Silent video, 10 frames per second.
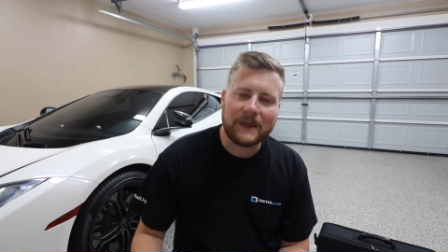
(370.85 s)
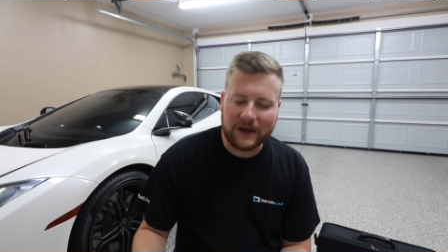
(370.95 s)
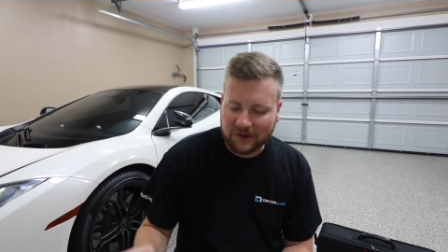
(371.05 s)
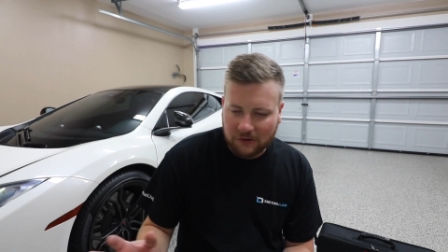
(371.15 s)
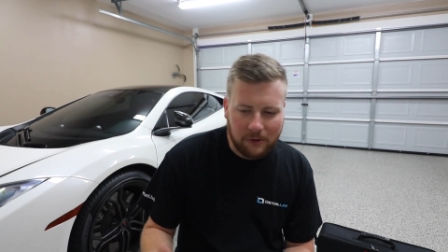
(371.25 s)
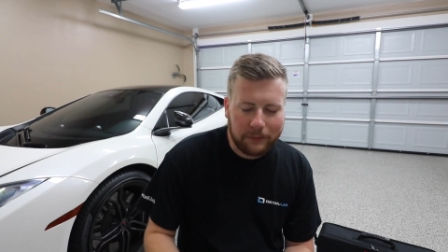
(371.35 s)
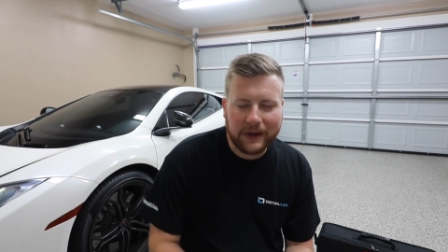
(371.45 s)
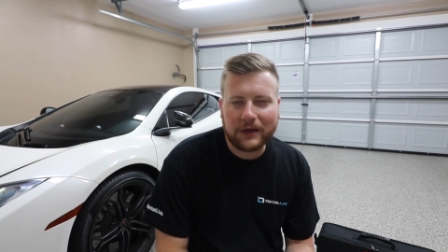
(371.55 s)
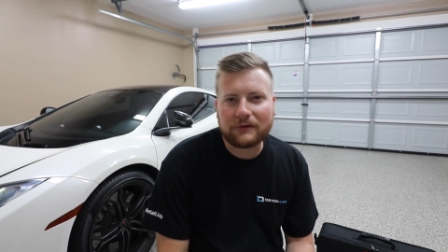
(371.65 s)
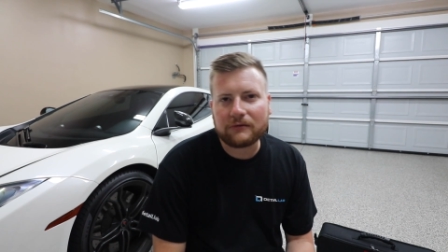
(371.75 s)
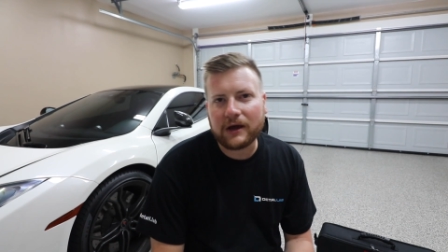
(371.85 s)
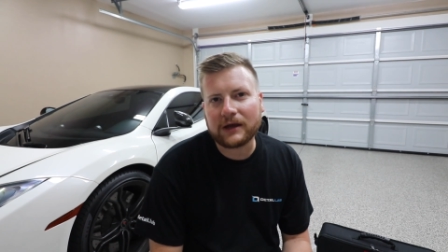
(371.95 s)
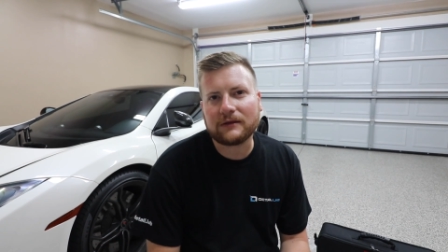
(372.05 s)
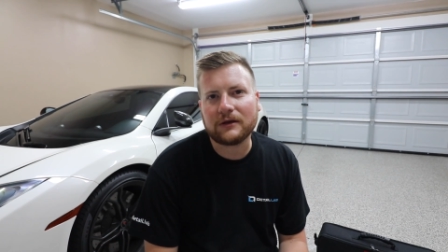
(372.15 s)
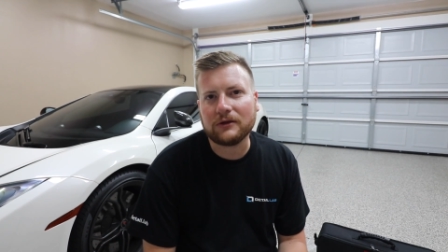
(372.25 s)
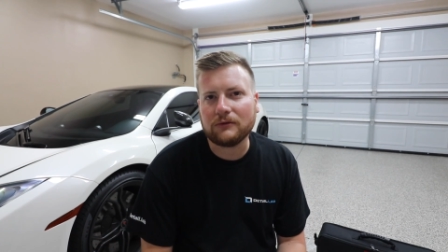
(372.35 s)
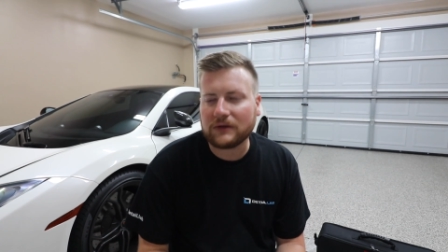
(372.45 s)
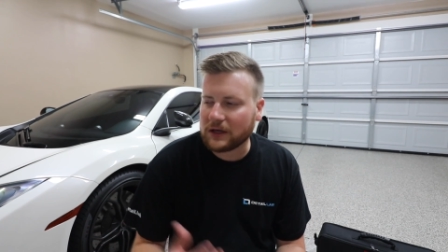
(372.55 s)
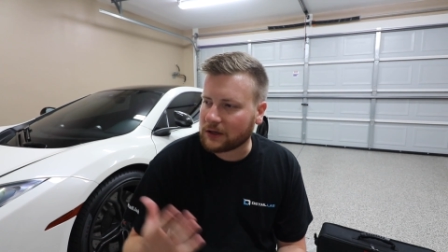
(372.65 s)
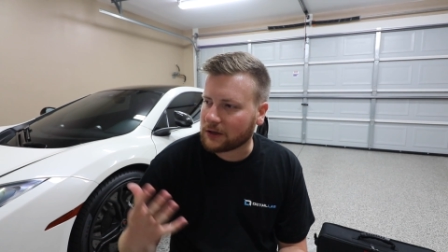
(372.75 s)
and it's all paint corrected and you
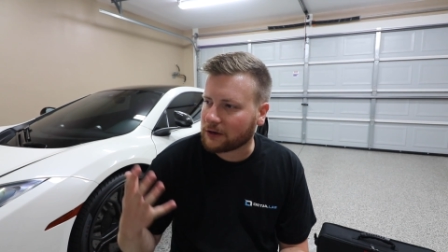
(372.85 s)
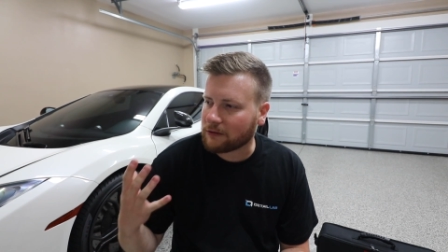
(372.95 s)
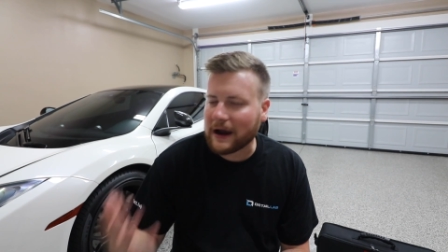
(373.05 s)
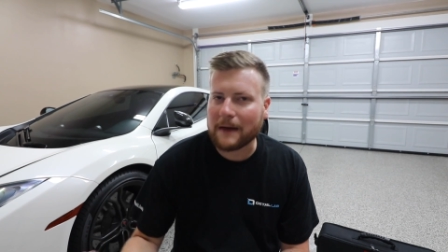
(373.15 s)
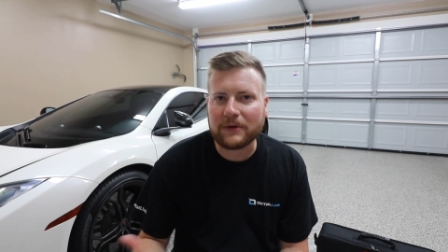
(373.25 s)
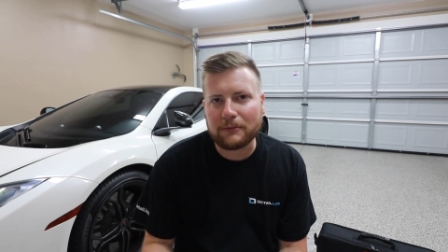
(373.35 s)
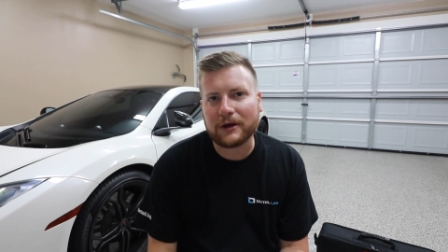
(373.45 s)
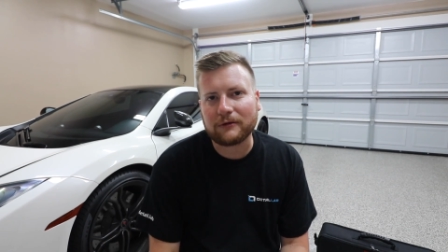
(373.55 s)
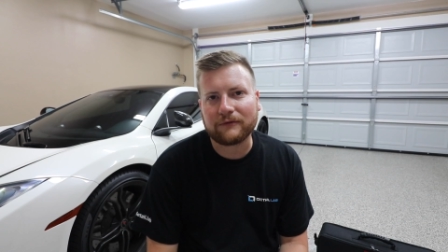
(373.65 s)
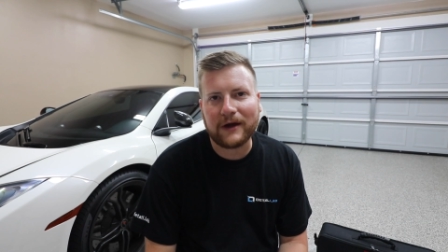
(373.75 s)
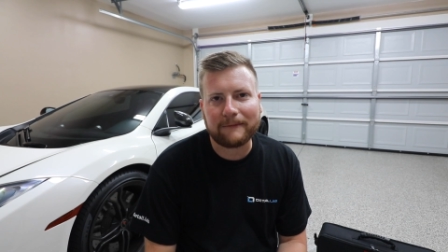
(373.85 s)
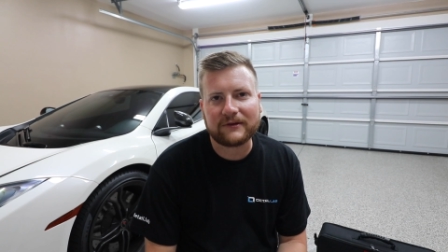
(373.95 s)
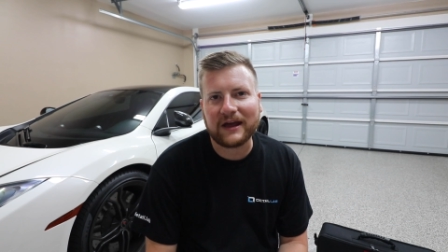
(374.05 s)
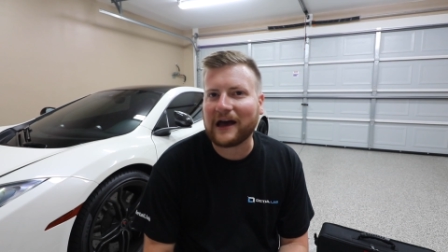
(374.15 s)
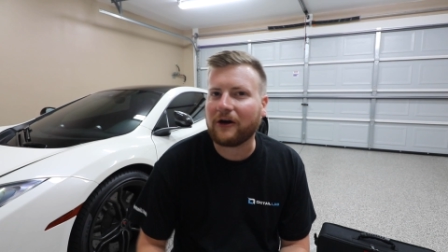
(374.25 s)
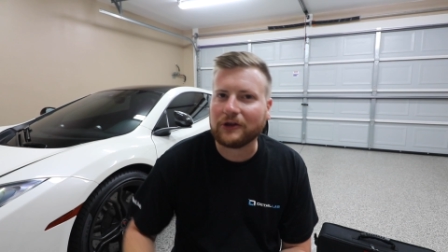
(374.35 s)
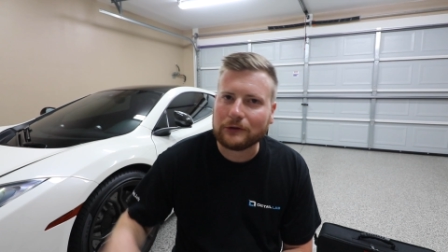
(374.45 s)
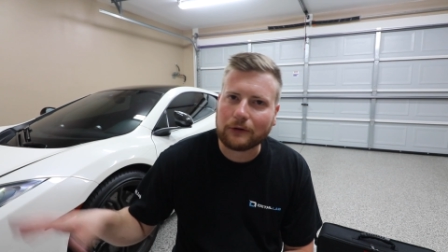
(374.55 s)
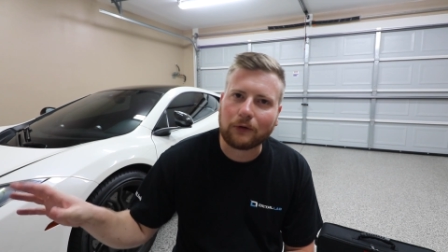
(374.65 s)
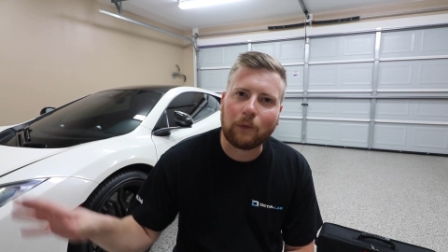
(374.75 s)
take a crappy microfiber towel and
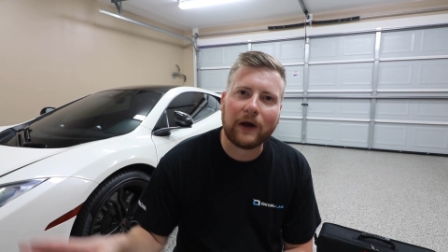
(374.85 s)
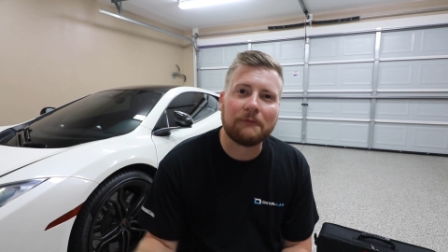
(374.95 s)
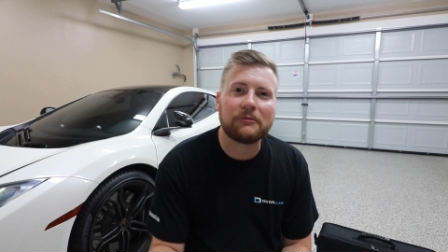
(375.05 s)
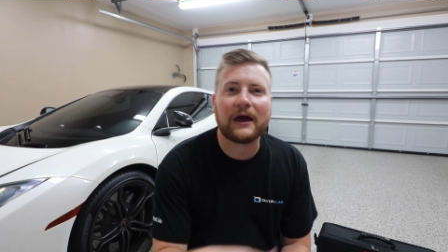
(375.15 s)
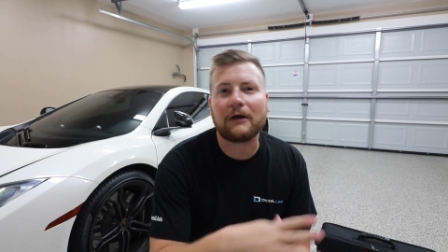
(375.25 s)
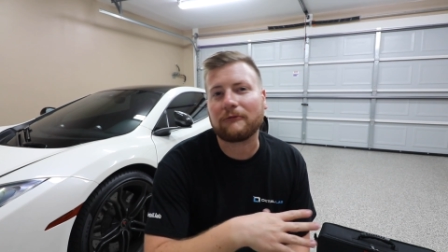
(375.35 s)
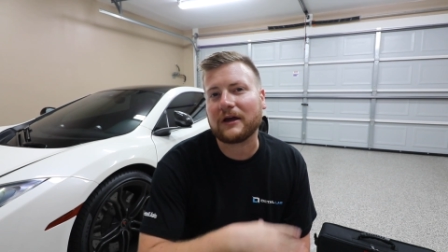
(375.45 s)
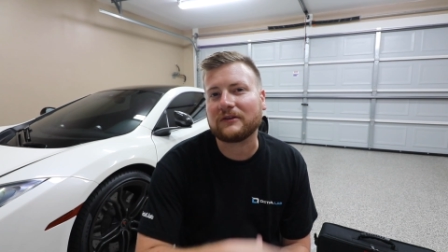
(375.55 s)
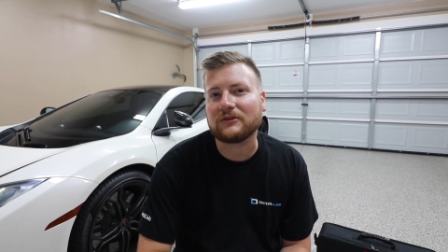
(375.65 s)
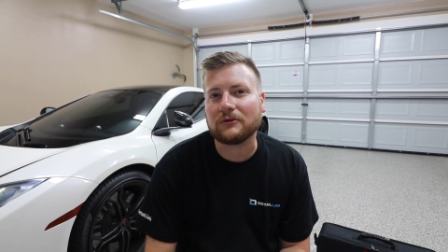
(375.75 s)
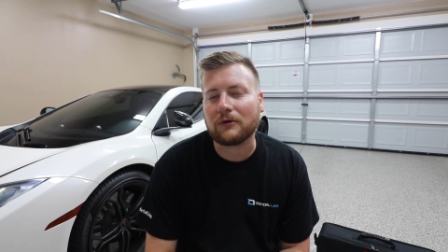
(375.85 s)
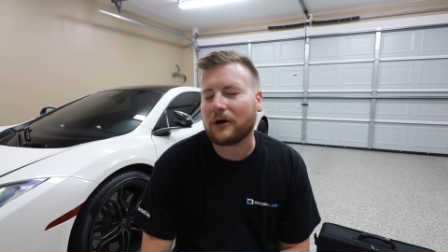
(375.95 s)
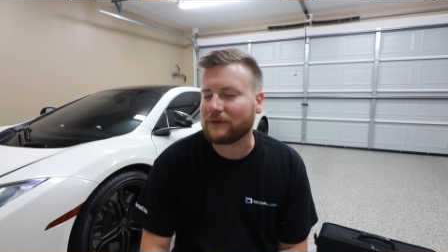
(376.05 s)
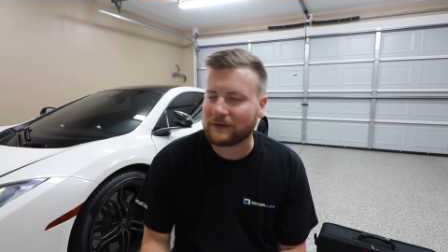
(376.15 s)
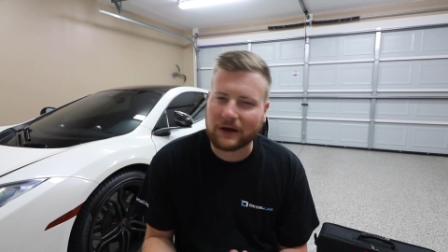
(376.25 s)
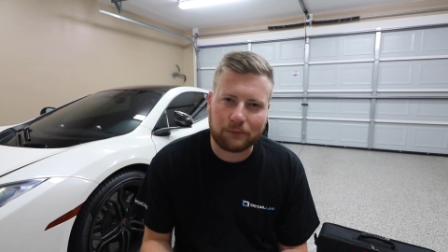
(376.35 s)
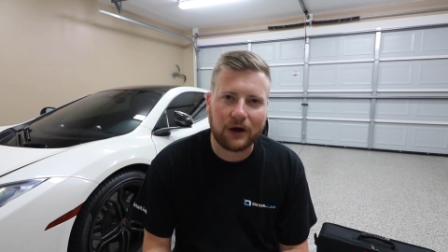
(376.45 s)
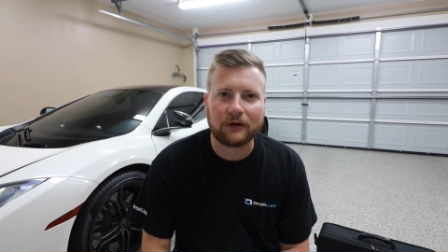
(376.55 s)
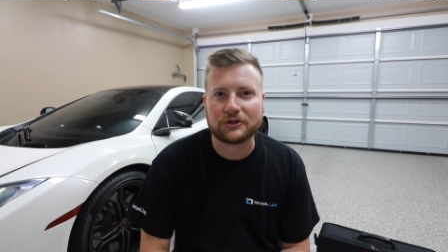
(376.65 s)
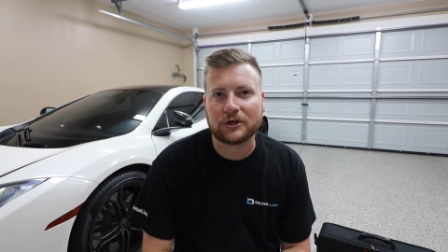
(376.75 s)
you go to wipe that residue off or that
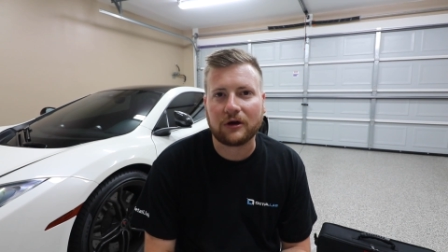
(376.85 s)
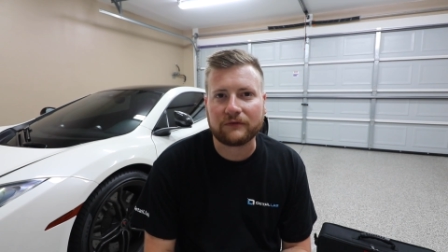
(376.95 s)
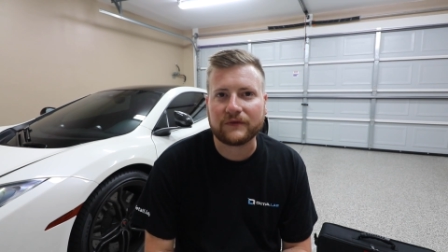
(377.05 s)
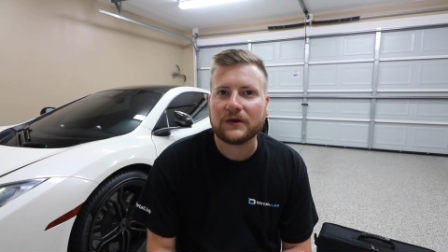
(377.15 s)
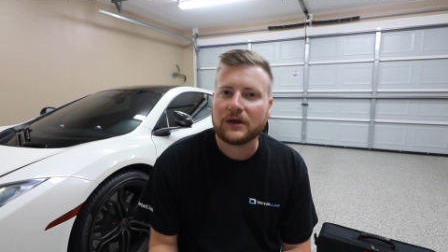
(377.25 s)
polish off